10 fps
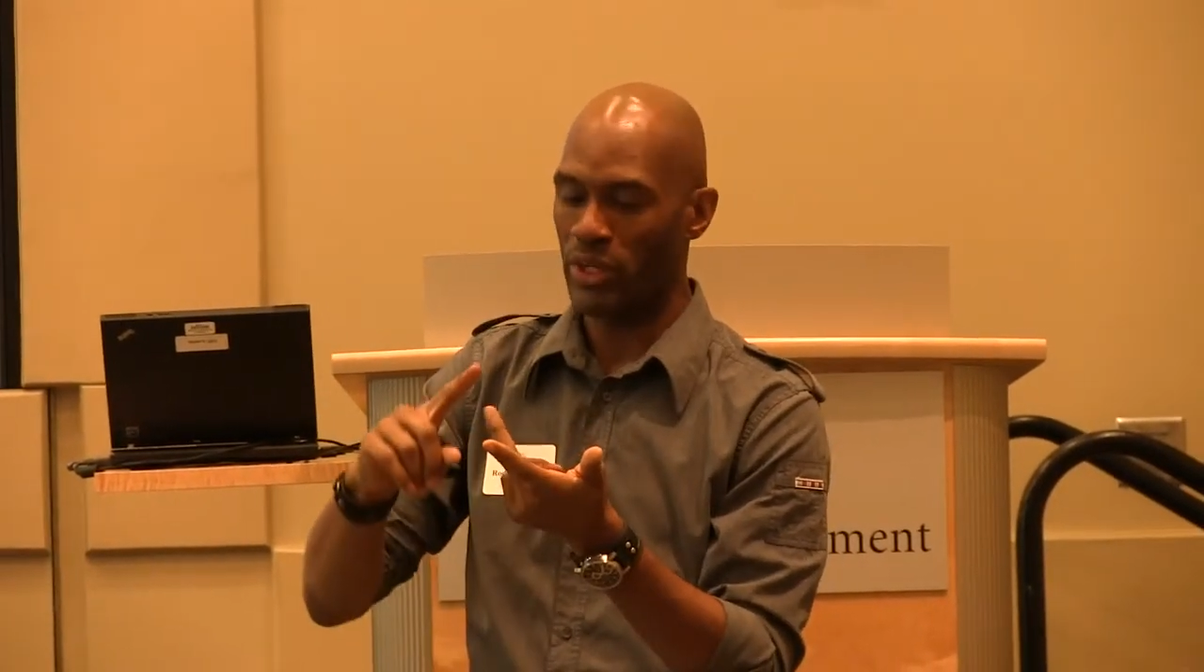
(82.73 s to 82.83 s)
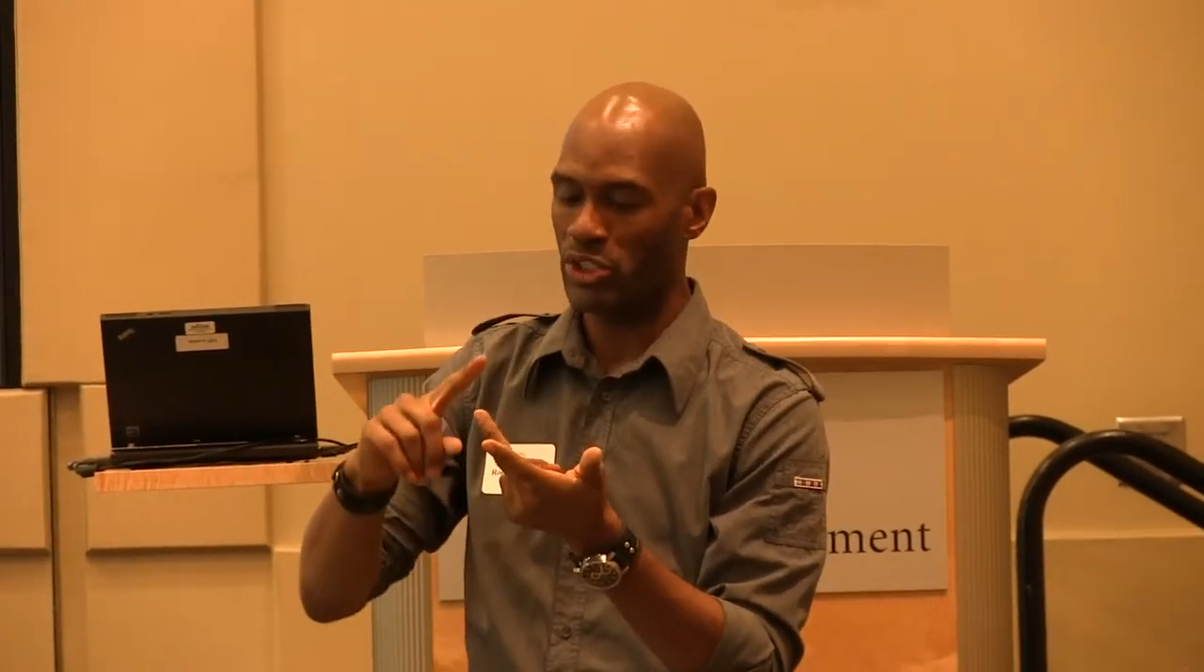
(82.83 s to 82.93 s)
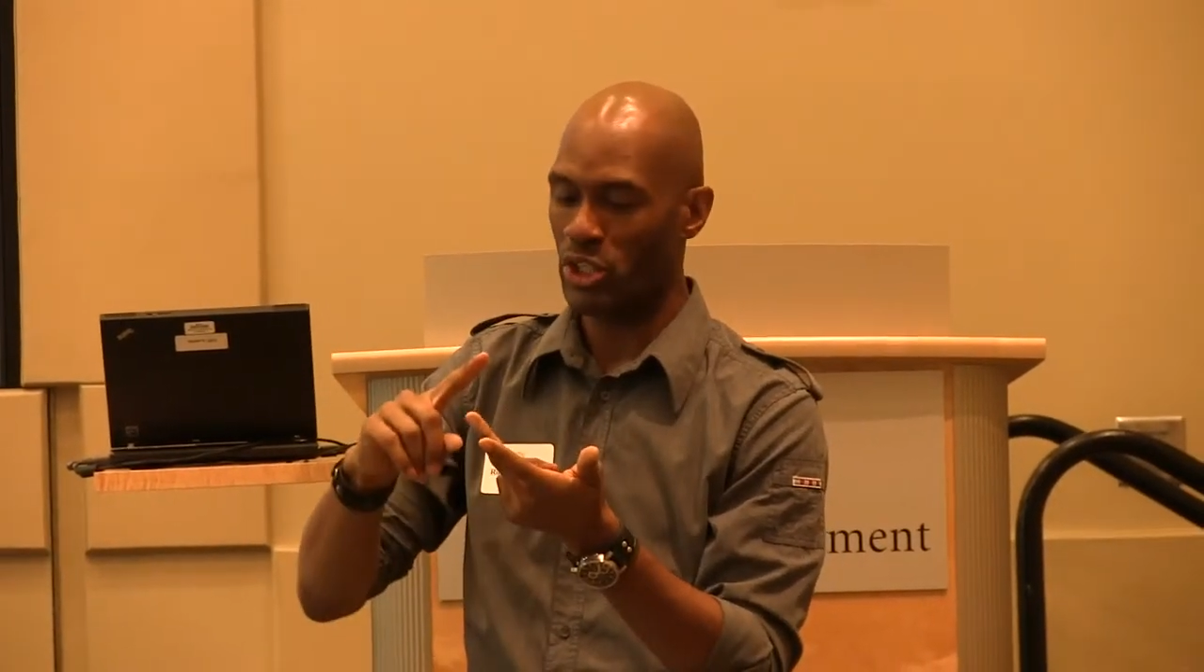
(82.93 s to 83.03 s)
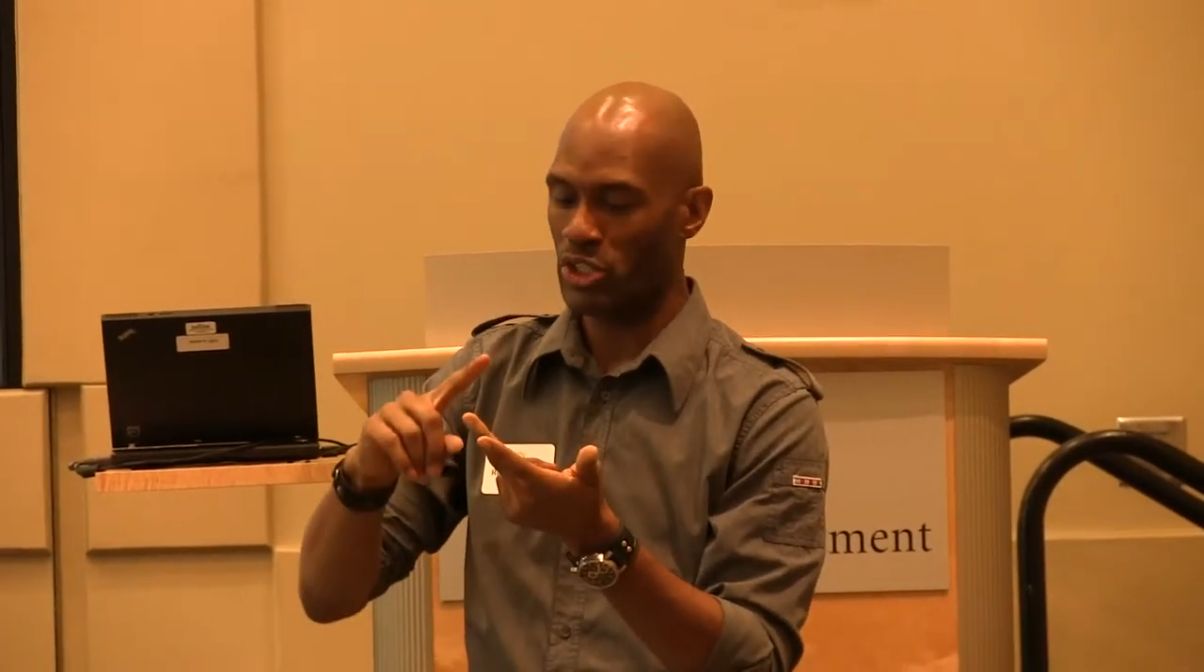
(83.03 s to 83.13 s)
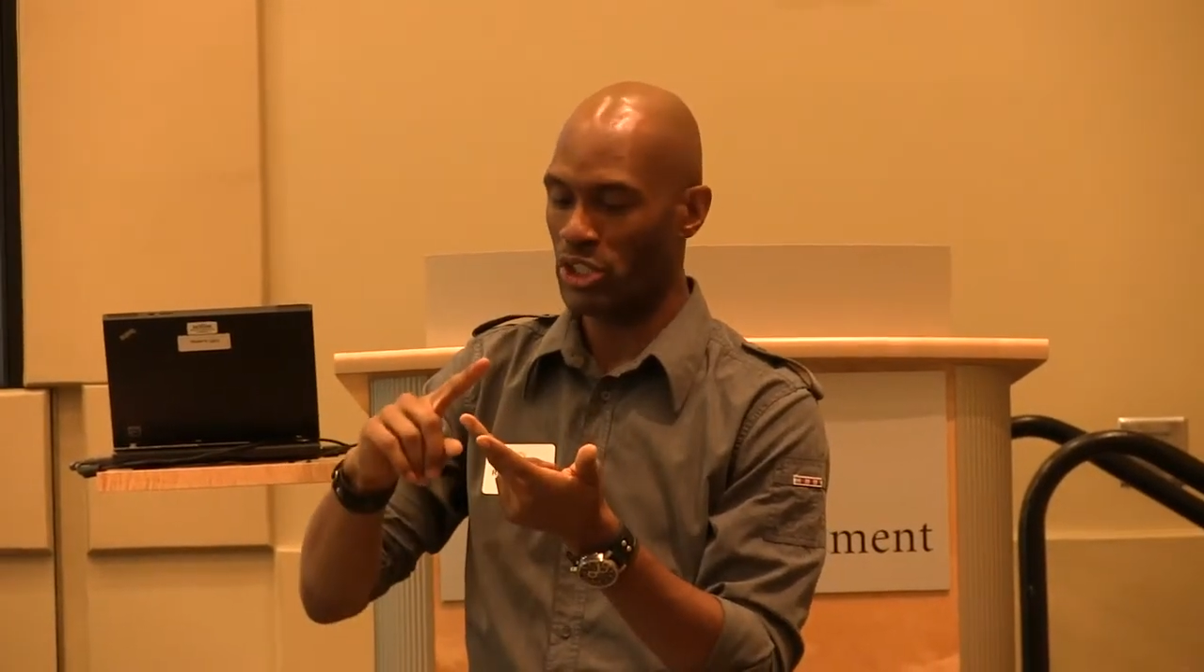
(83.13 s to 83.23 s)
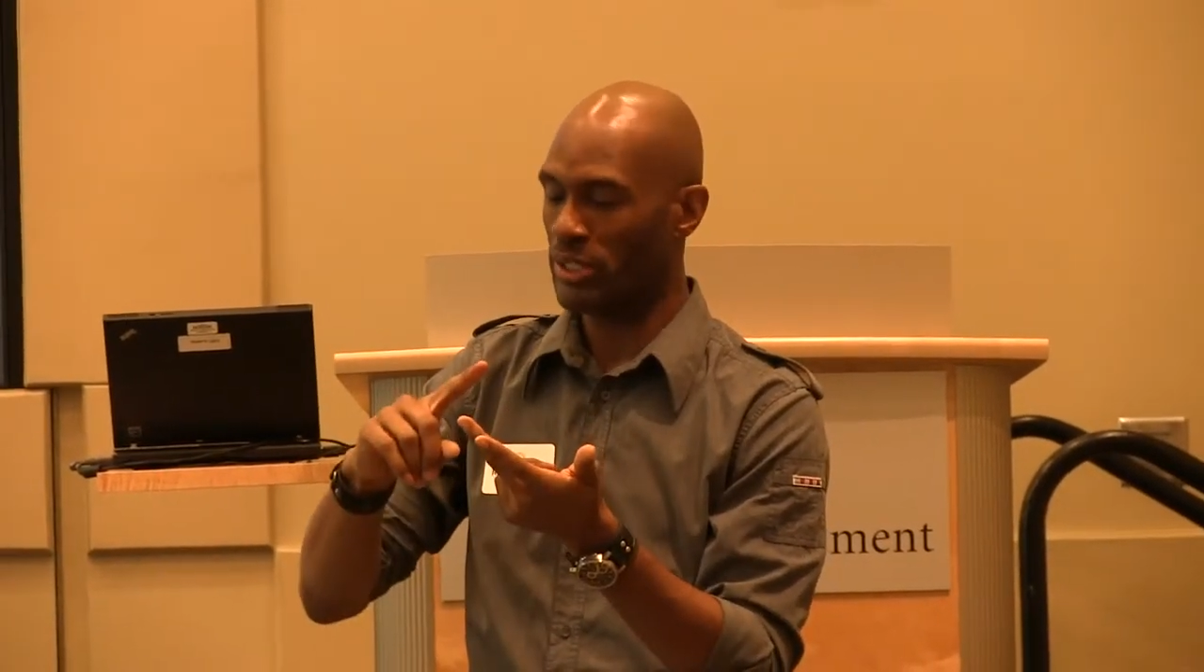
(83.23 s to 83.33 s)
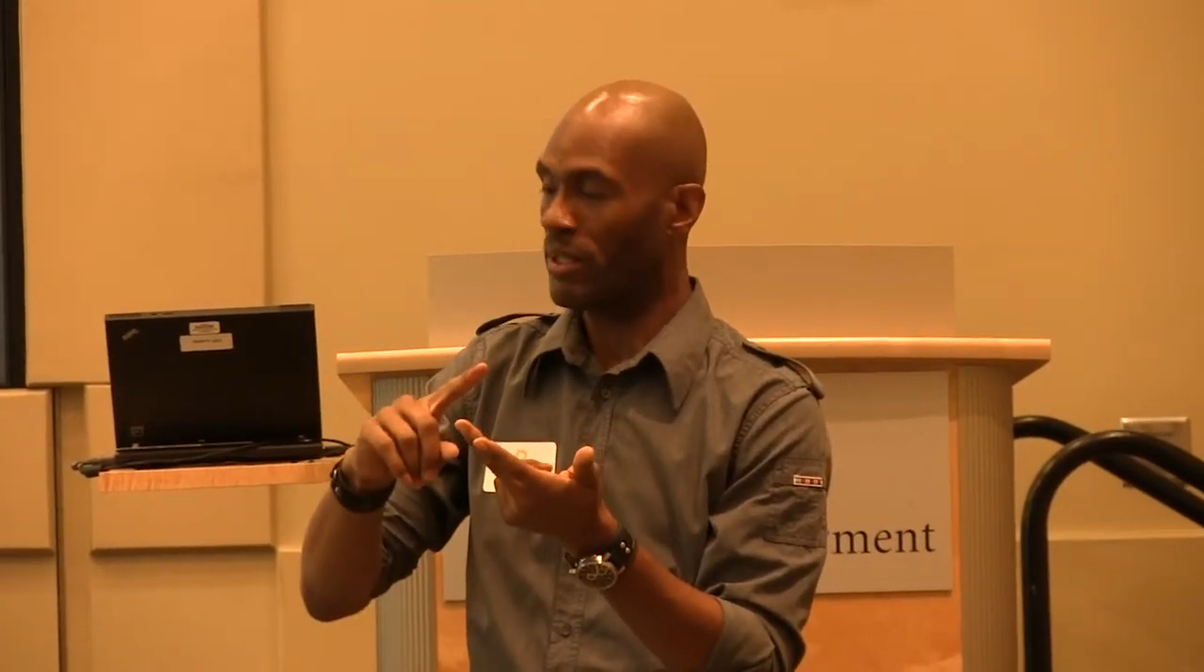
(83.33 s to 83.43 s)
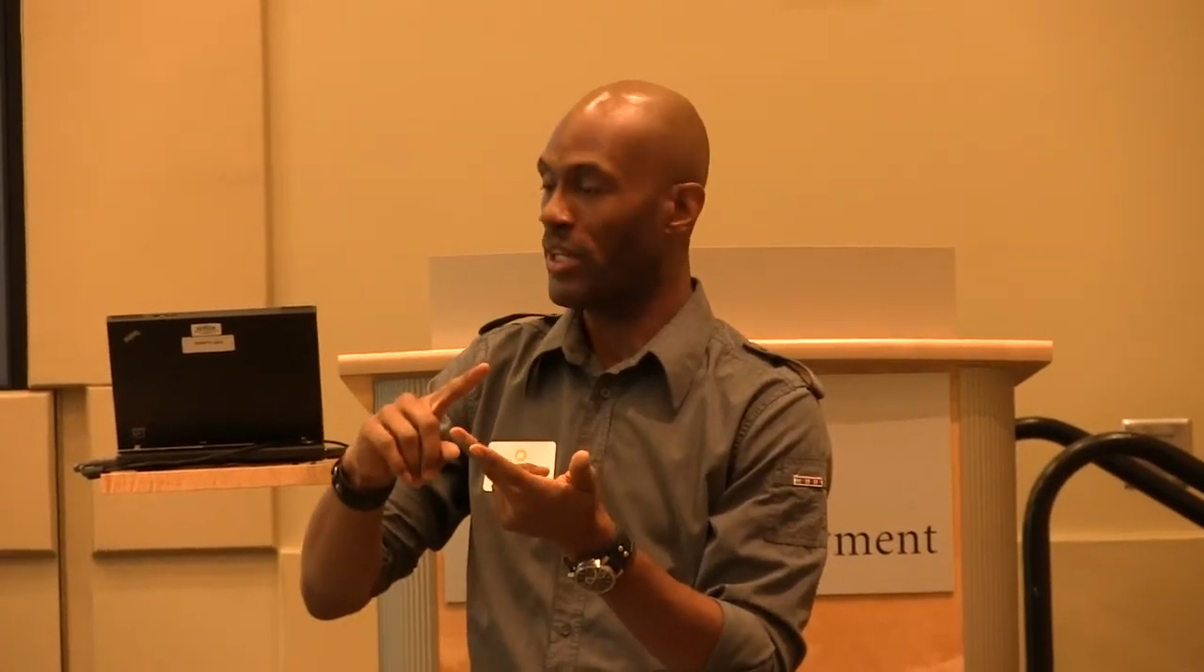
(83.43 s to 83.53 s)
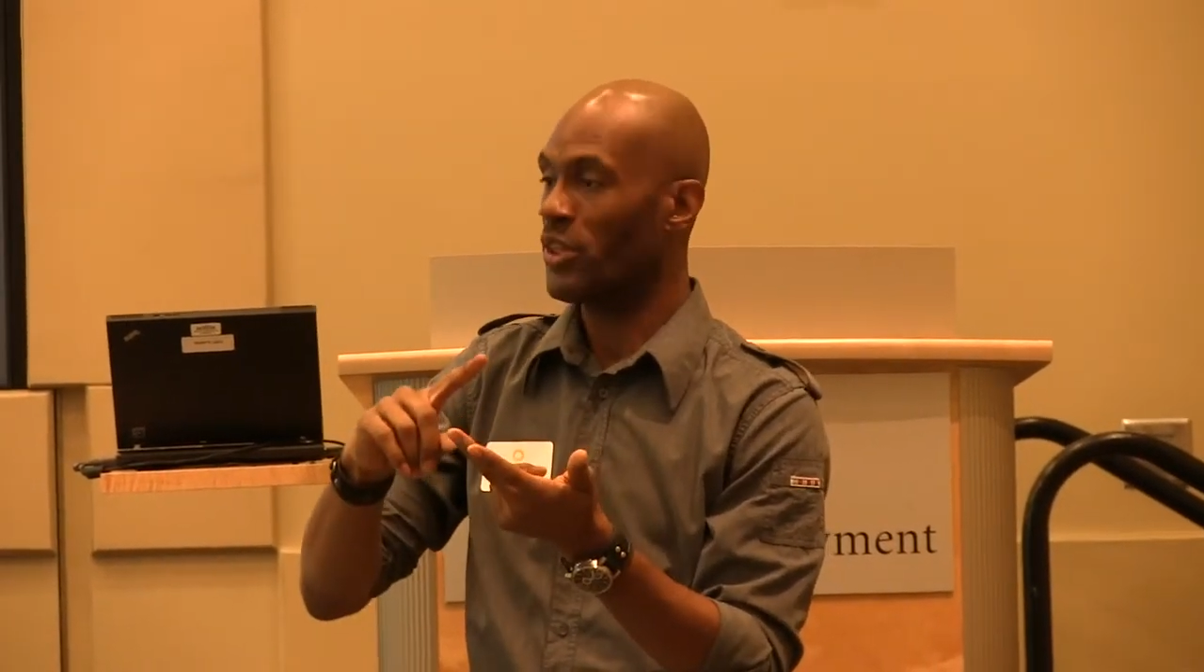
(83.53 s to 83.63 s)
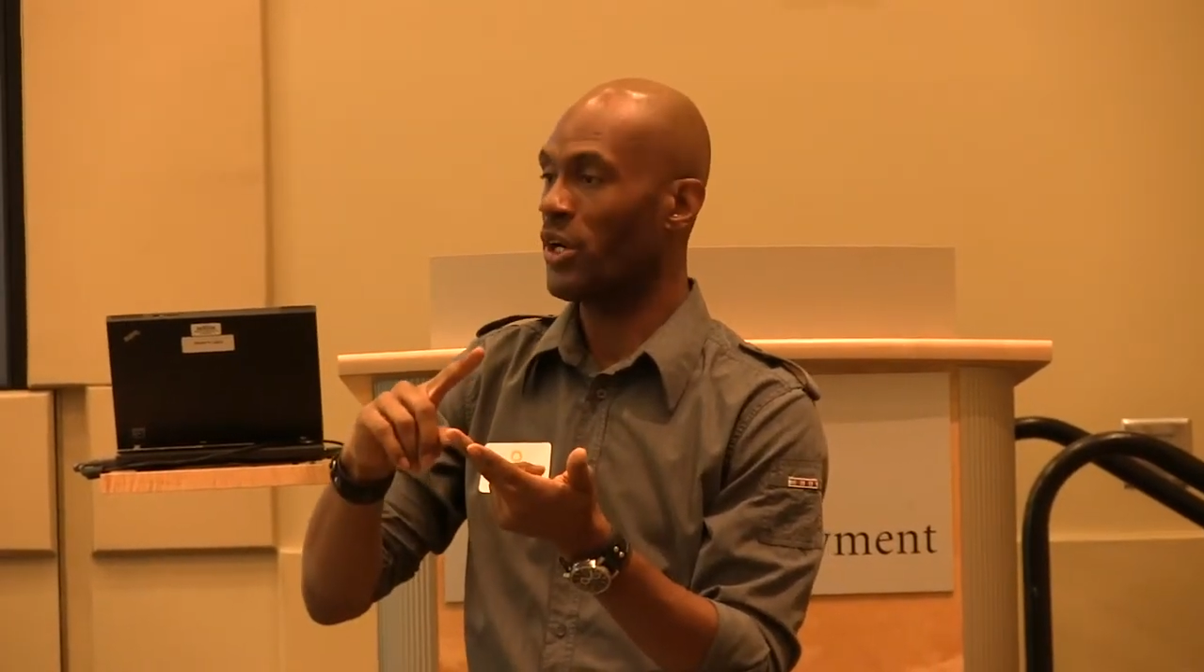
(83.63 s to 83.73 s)
researching
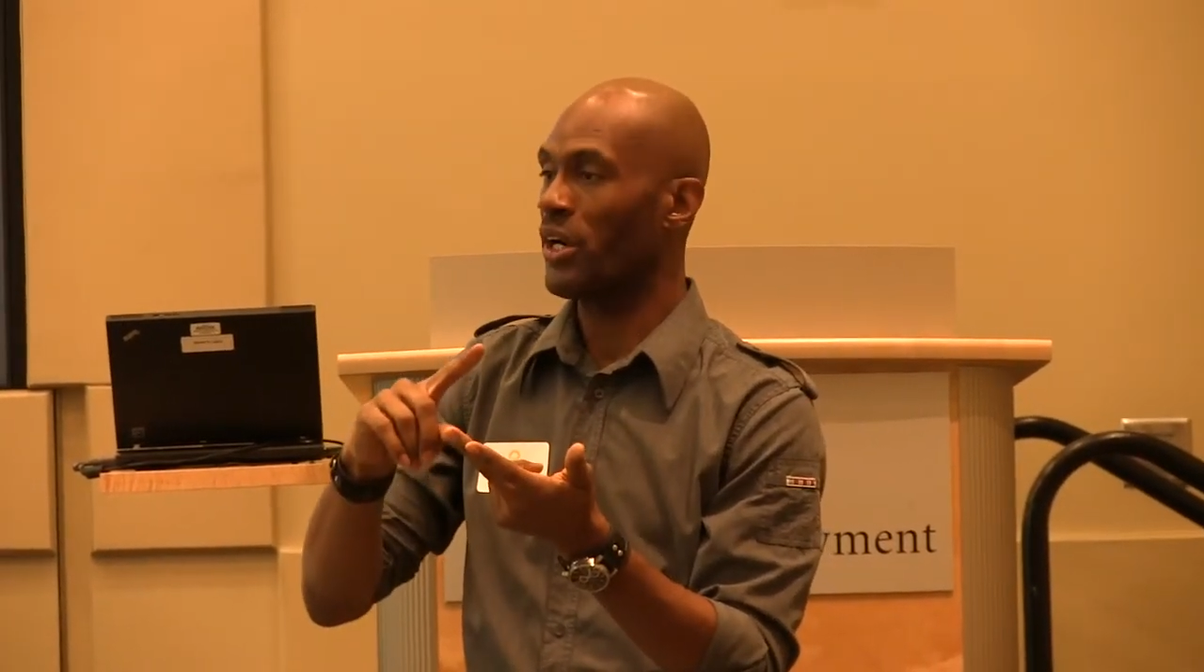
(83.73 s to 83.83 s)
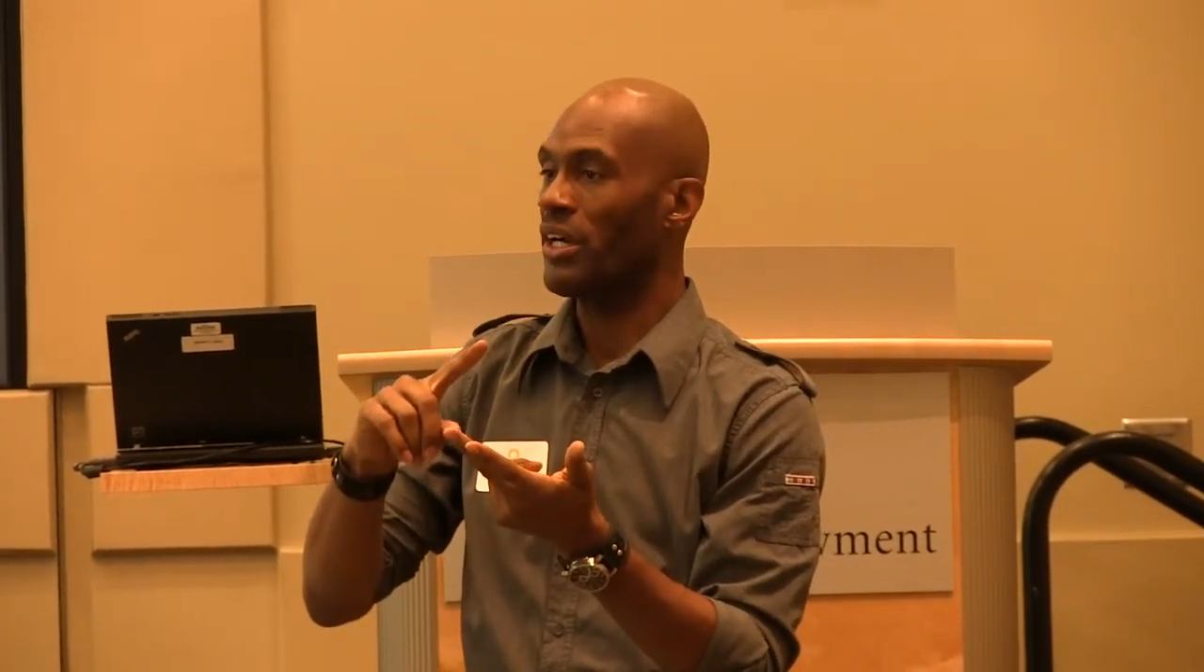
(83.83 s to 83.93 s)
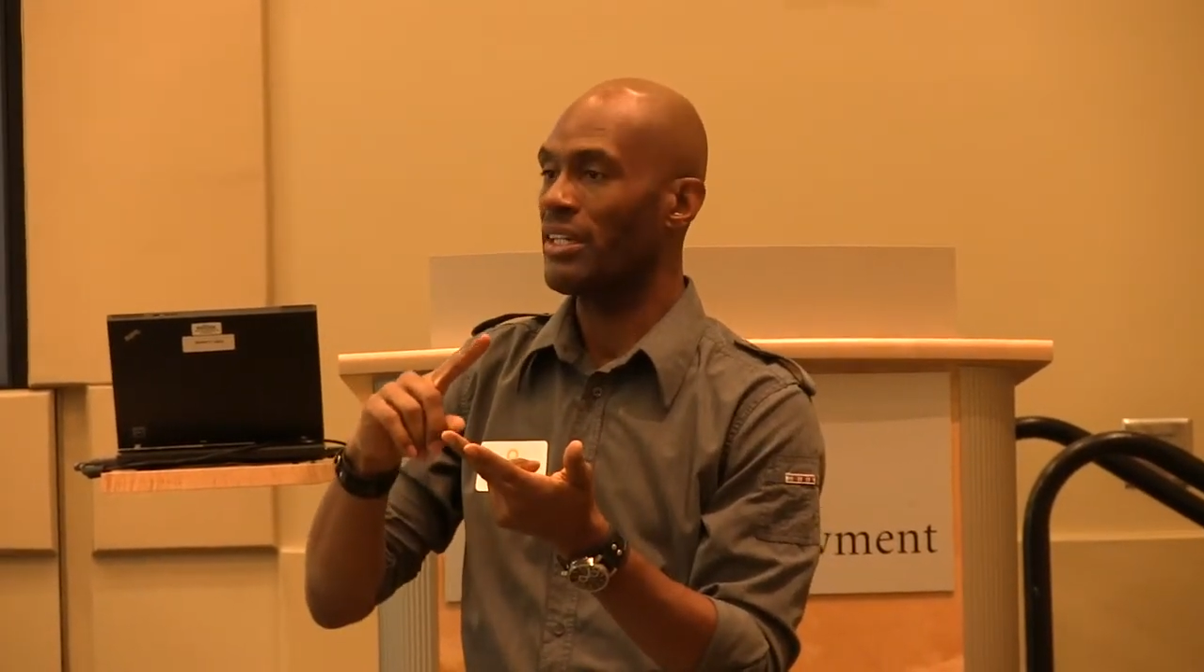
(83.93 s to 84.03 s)
their